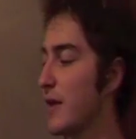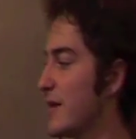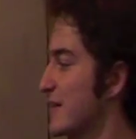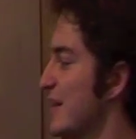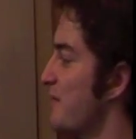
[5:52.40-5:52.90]

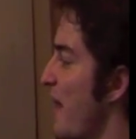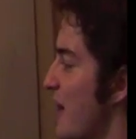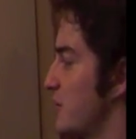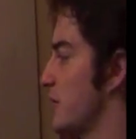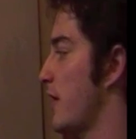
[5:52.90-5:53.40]
let's
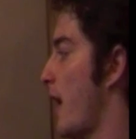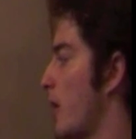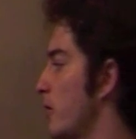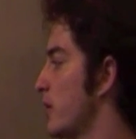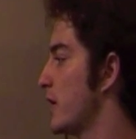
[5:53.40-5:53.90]
imagine
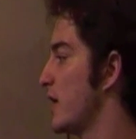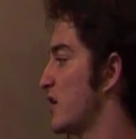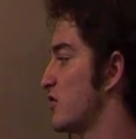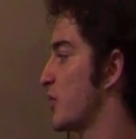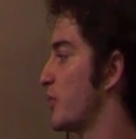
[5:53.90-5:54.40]
now
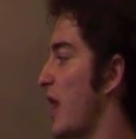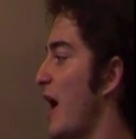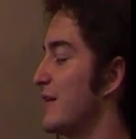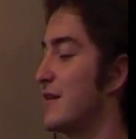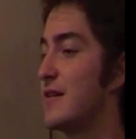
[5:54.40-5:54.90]
to
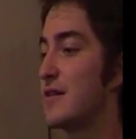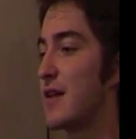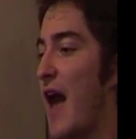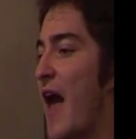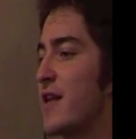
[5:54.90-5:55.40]
apply
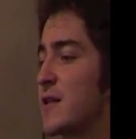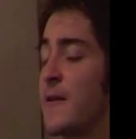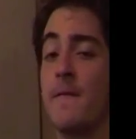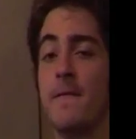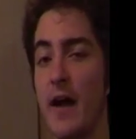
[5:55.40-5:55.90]
these as
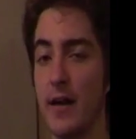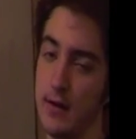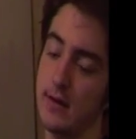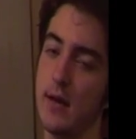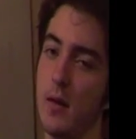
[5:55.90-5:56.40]

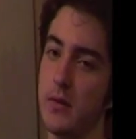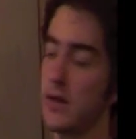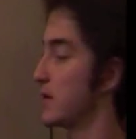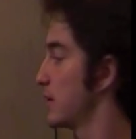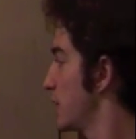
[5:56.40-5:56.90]
finite
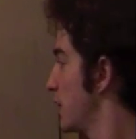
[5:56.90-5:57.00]
sums.